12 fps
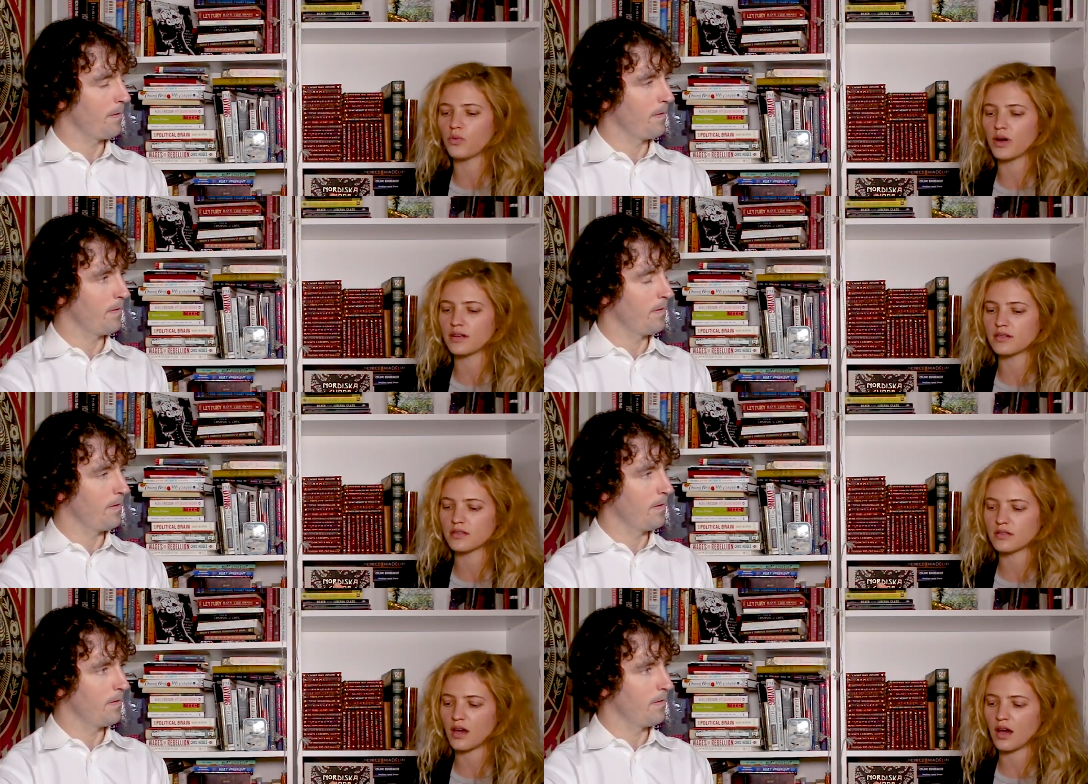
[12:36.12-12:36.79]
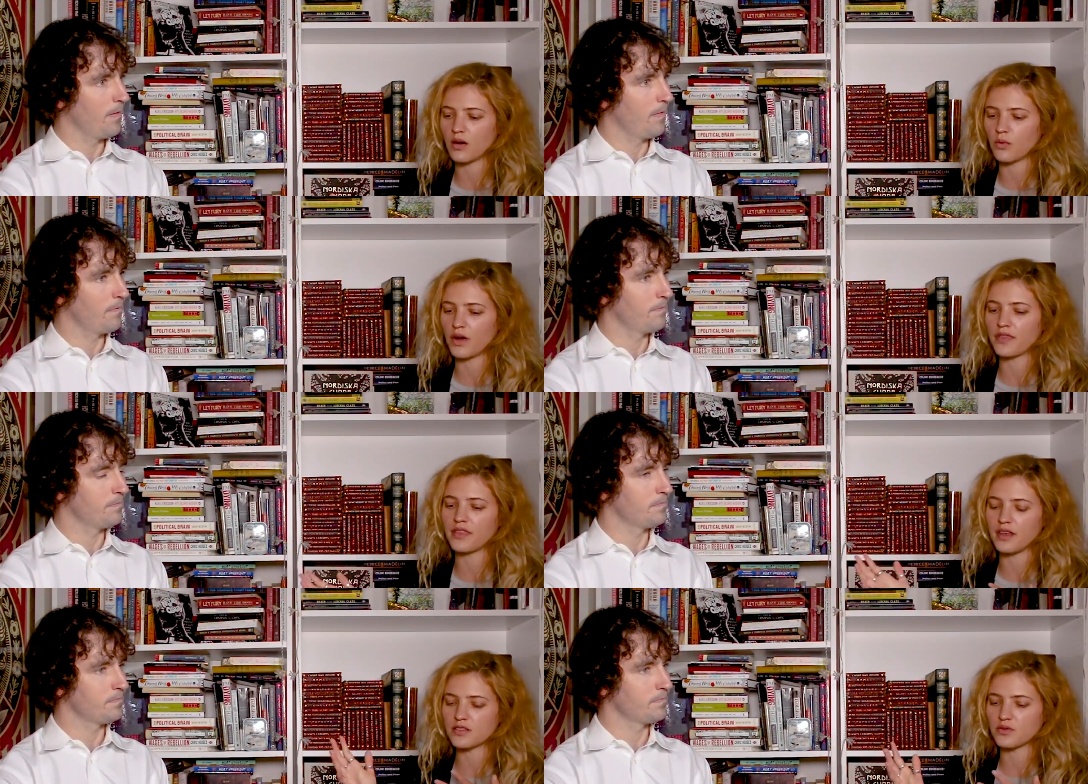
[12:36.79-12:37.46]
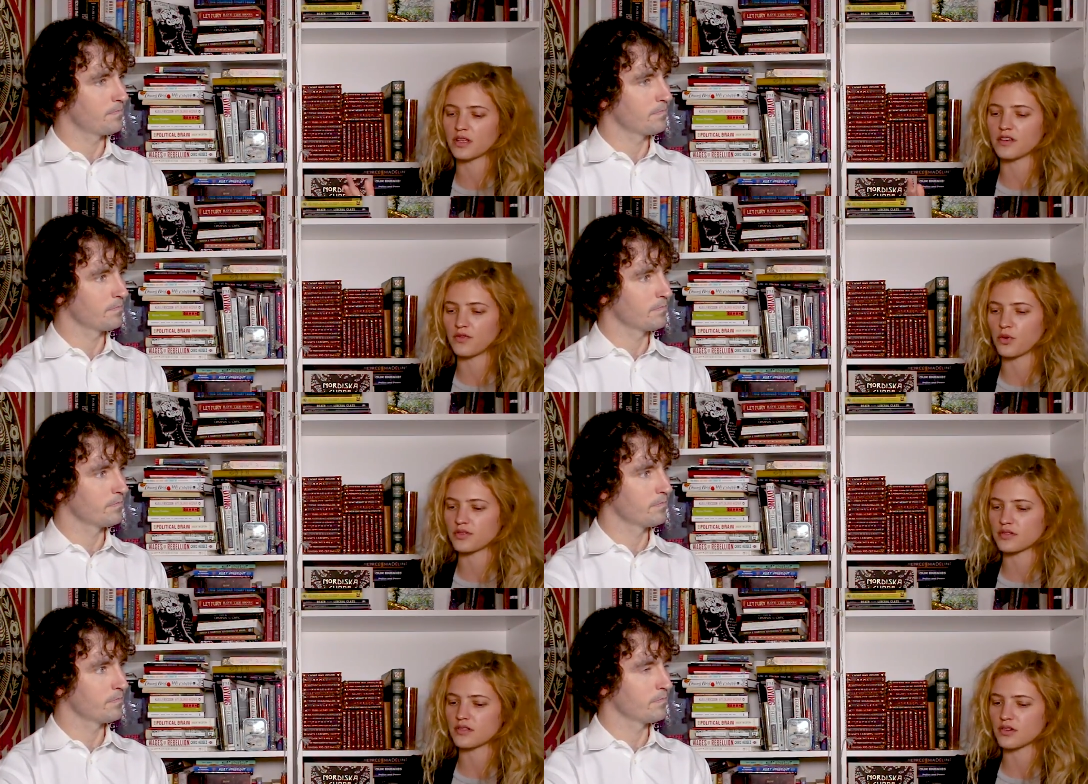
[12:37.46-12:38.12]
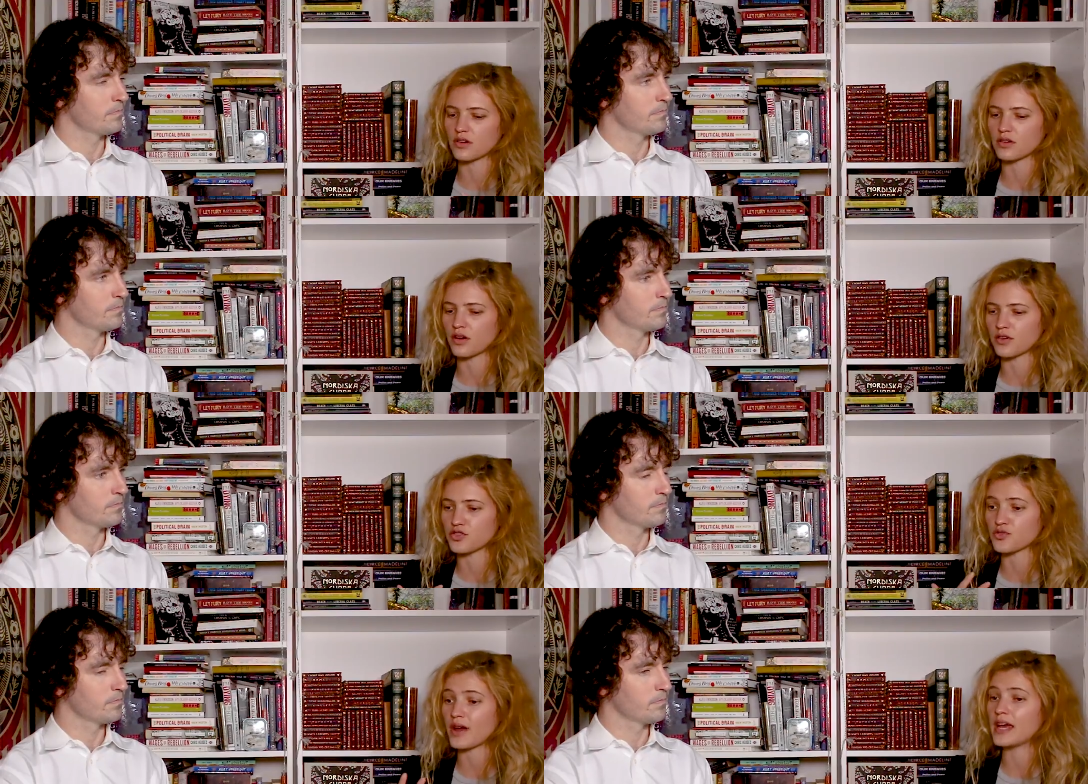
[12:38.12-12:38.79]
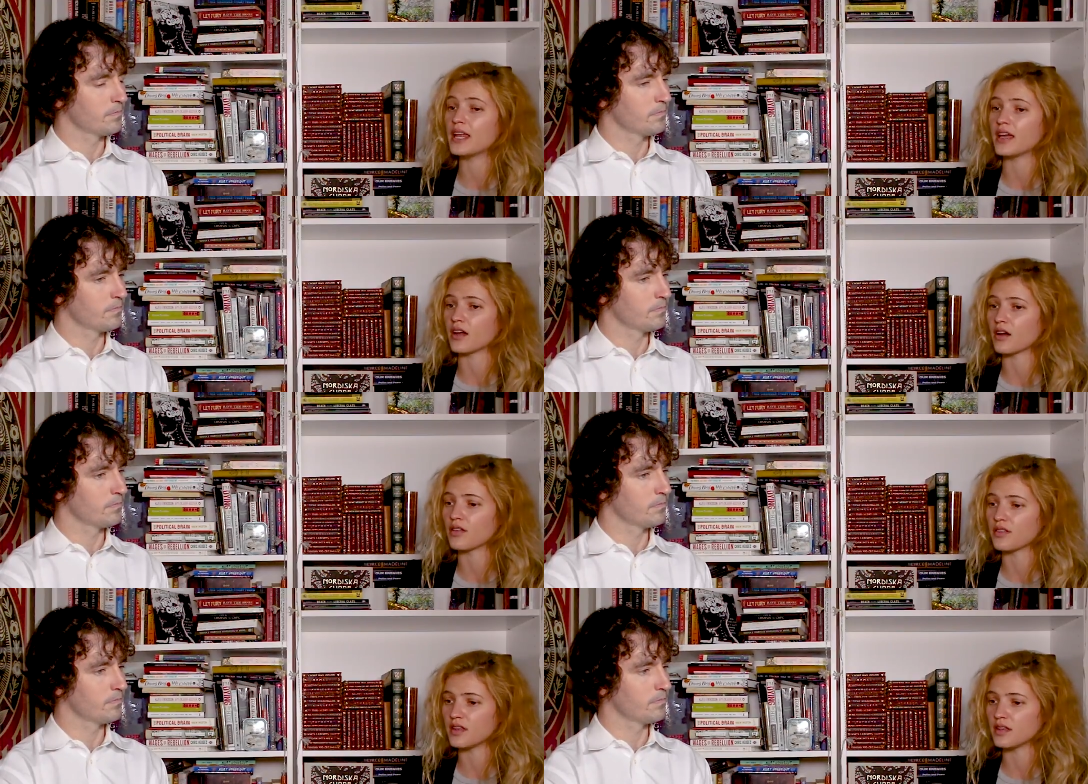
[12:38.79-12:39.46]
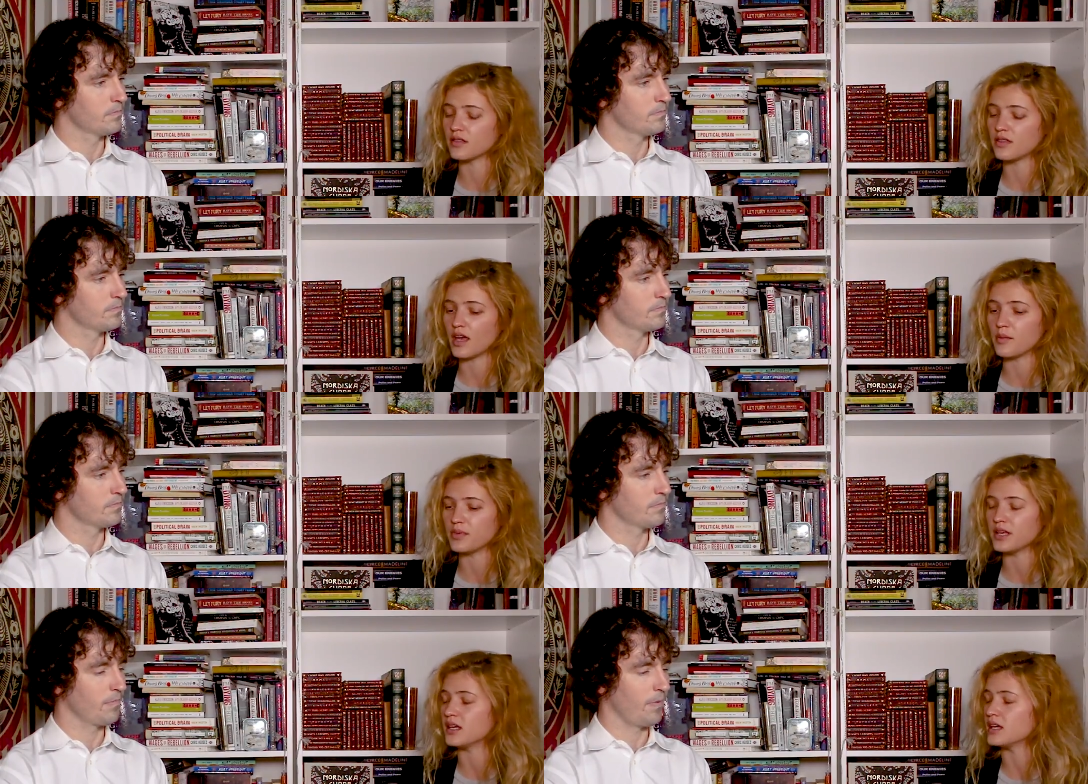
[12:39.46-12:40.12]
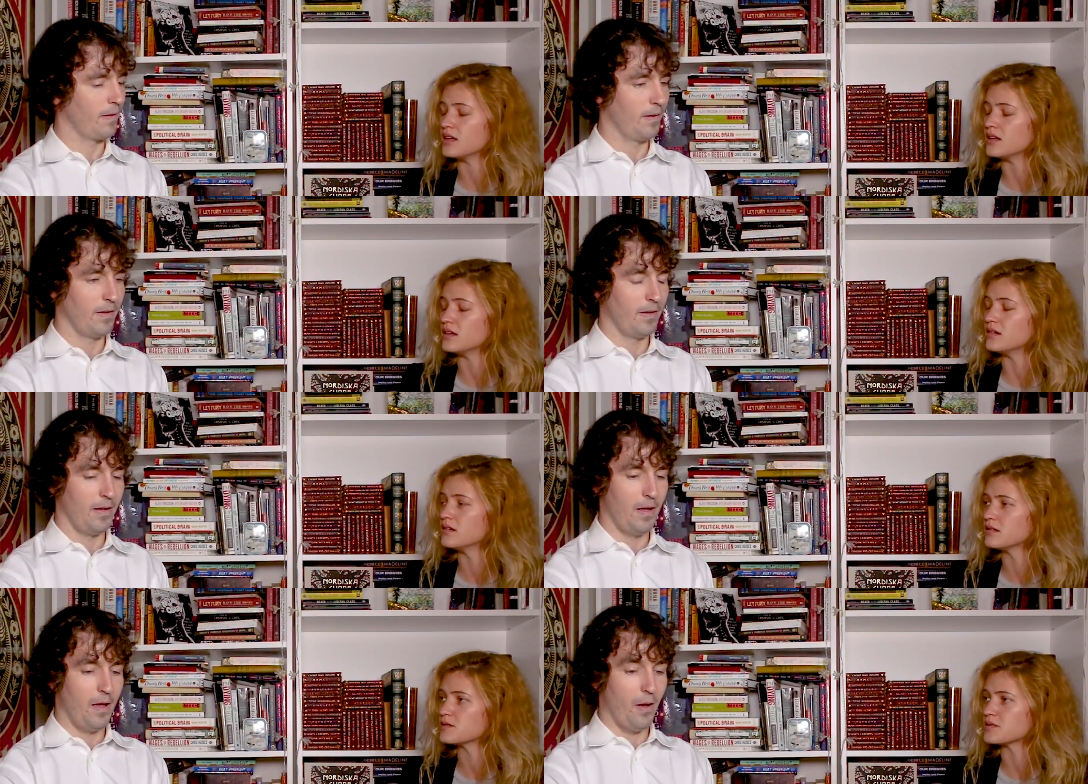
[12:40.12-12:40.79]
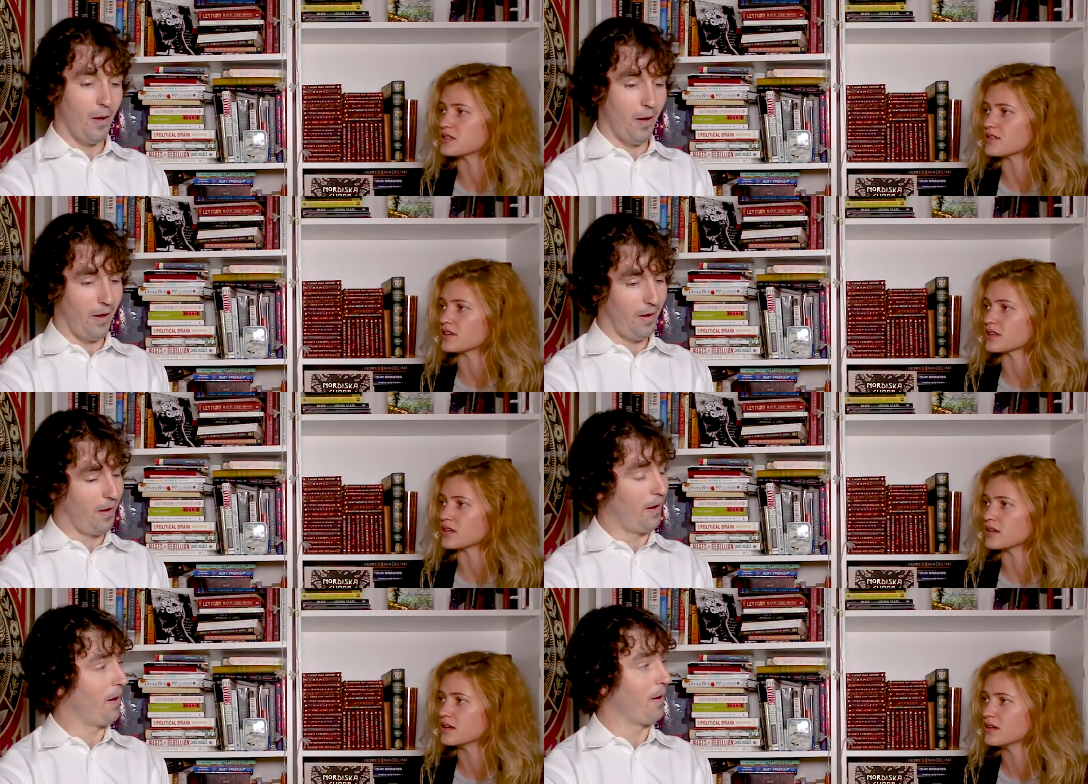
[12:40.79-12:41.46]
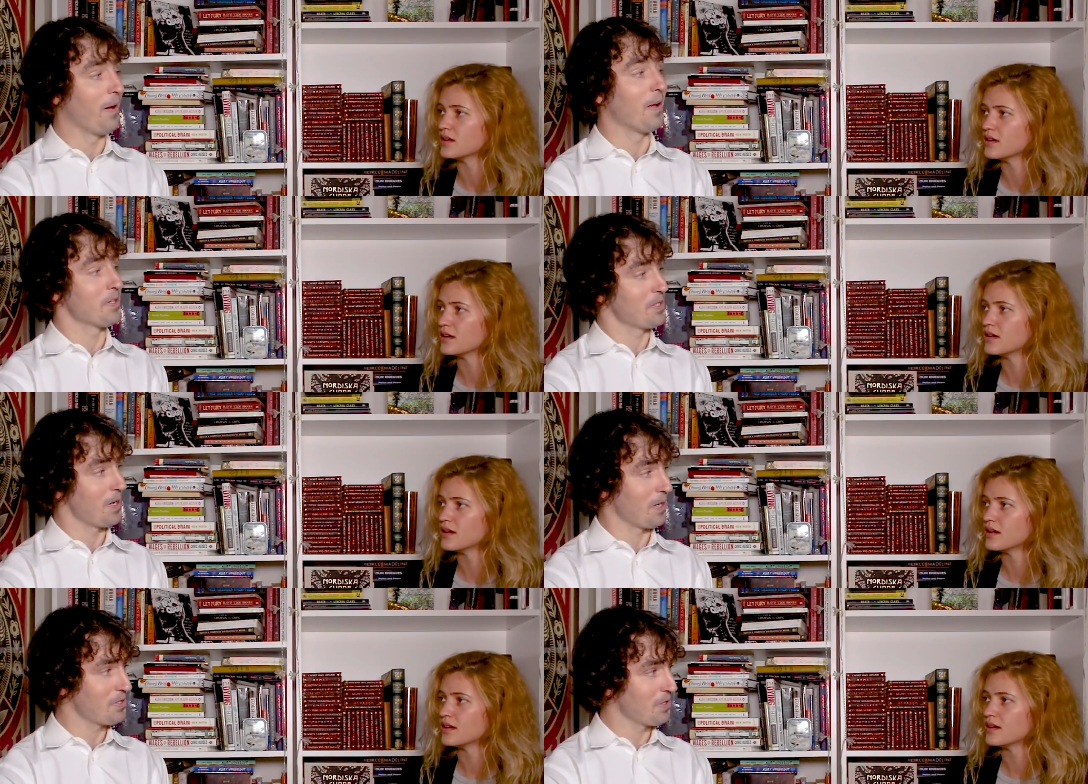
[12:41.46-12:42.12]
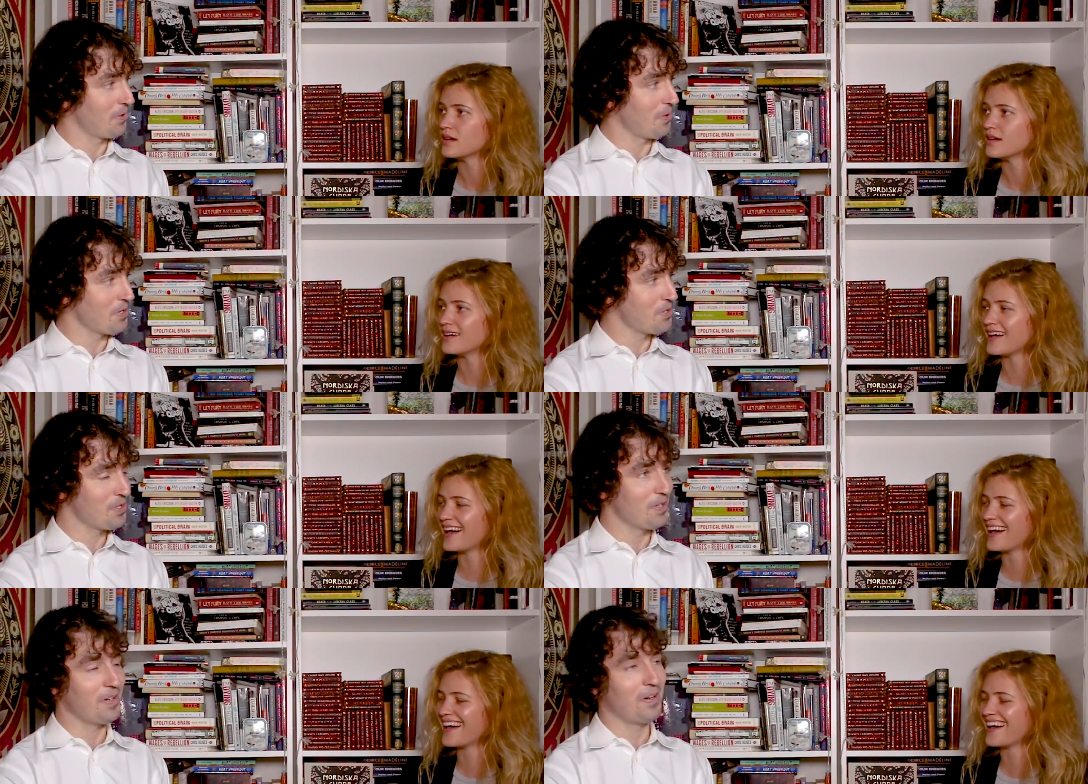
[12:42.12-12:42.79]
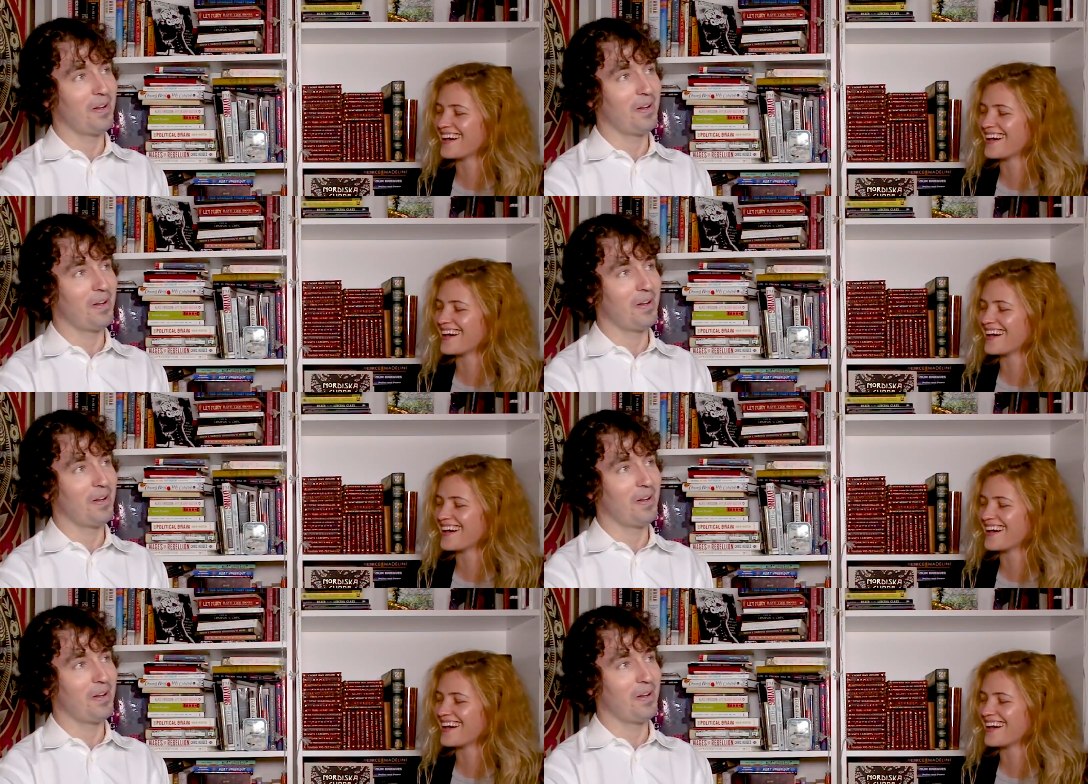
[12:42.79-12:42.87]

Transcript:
Speaker 1: what uh, what the Israeli forces are, are training the the MPD in specifically.
Speaker 2: That's an excellent question.